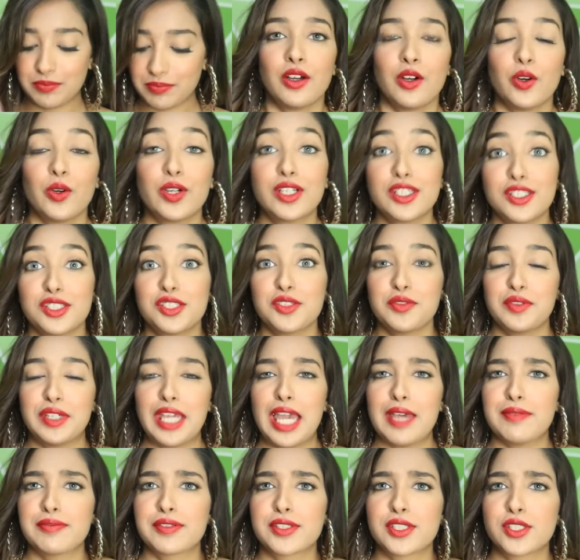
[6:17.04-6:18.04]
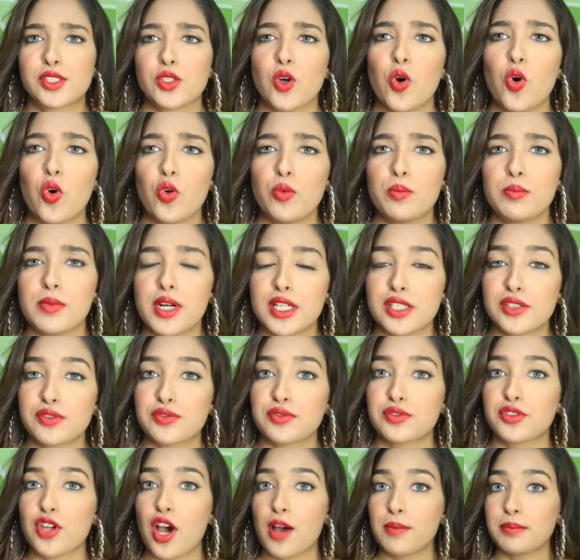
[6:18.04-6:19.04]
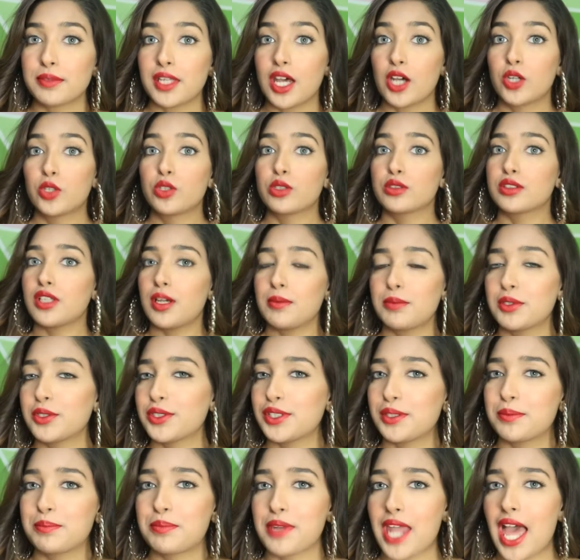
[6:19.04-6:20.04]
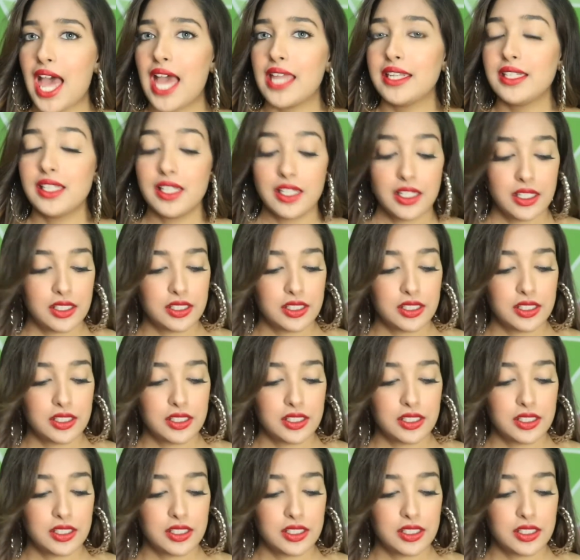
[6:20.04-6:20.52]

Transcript: Okay, so we have so much from the Huda Beauty brand.